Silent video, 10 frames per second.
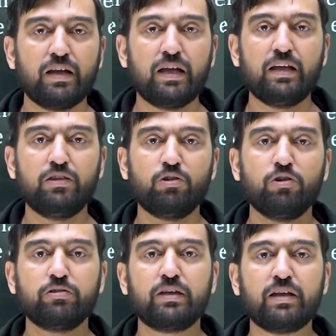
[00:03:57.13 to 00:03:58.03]
in
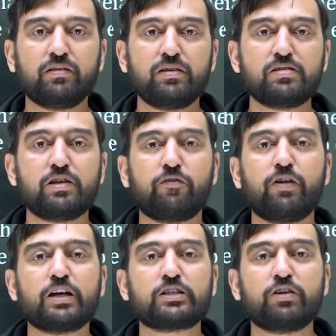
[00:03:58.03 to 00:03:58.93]
those cases
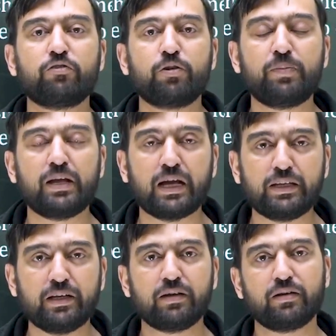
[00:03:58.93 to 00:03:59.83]
deflection would be
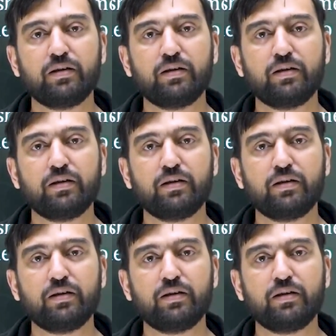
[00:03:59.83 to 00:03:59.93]
higher.